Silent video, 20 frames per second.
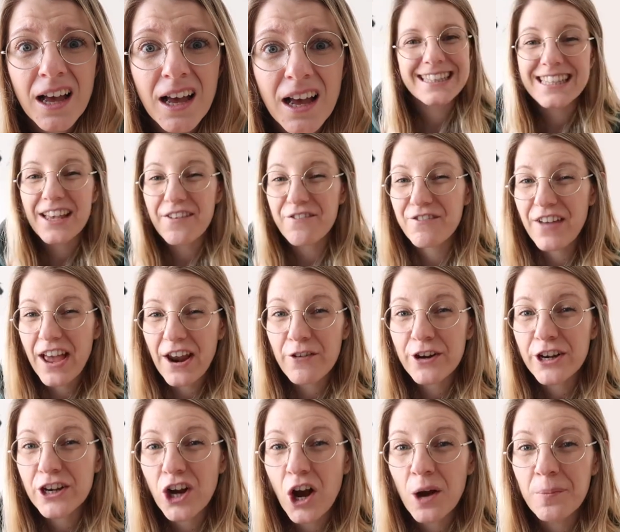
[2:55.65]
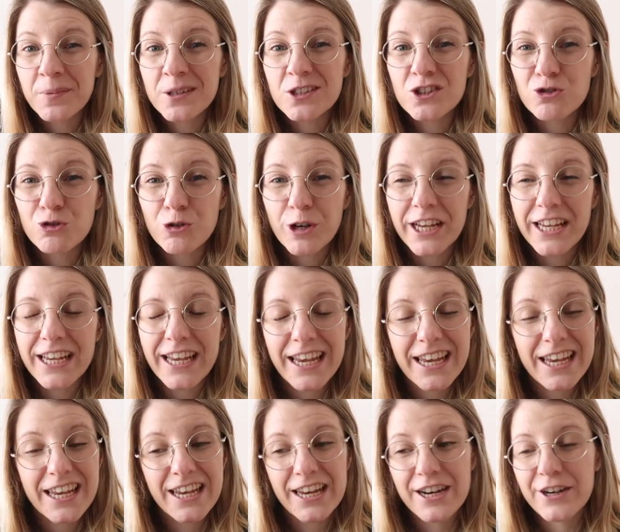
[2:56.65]
It's a very common drink
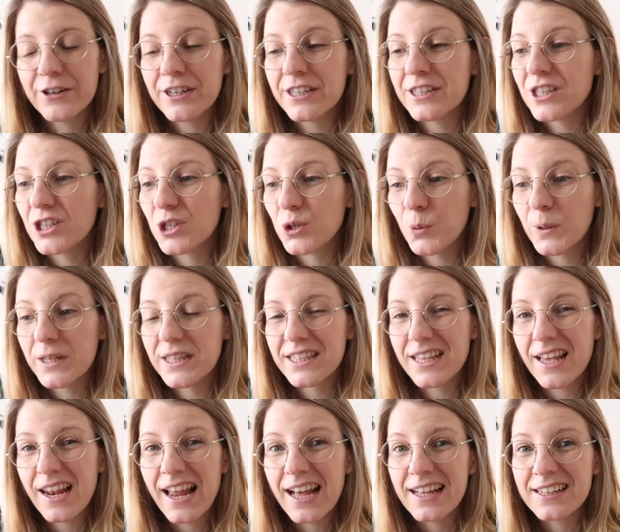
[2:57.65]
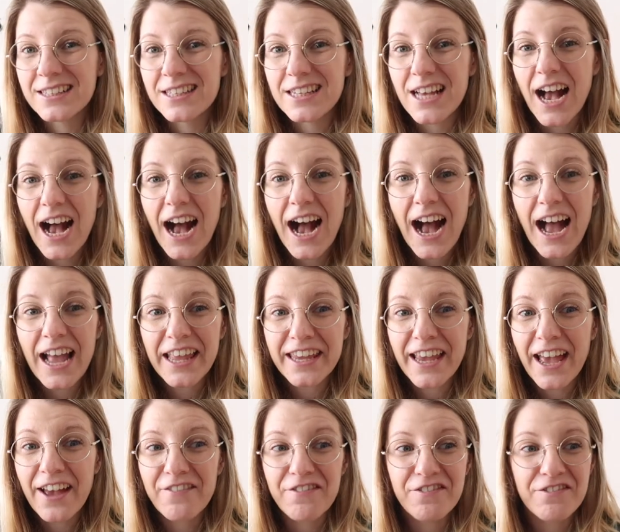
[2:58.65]
here in Switzerland. I
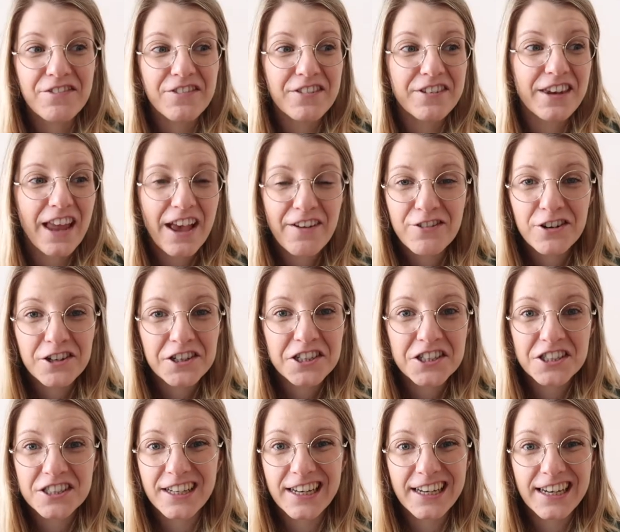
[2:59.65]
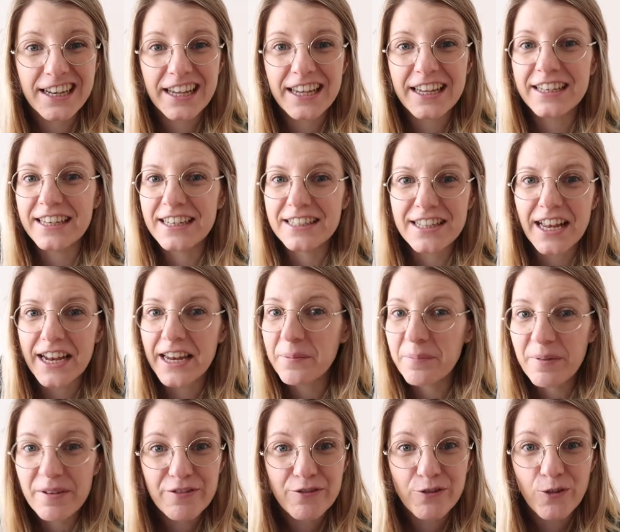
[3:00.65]
have never seen it in Italy
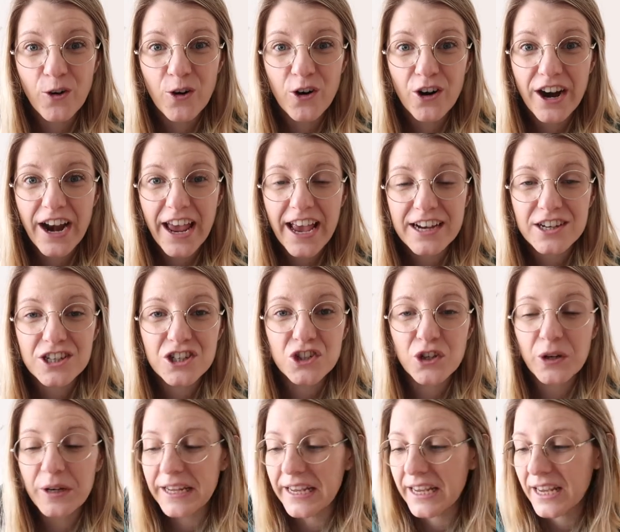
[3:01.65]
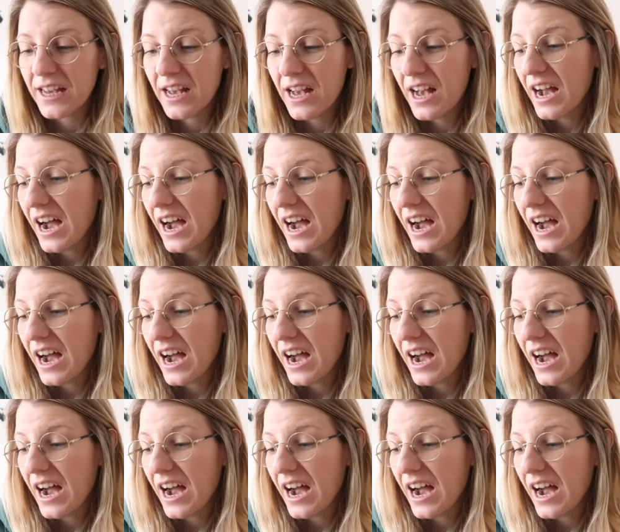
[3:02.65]
before, actually.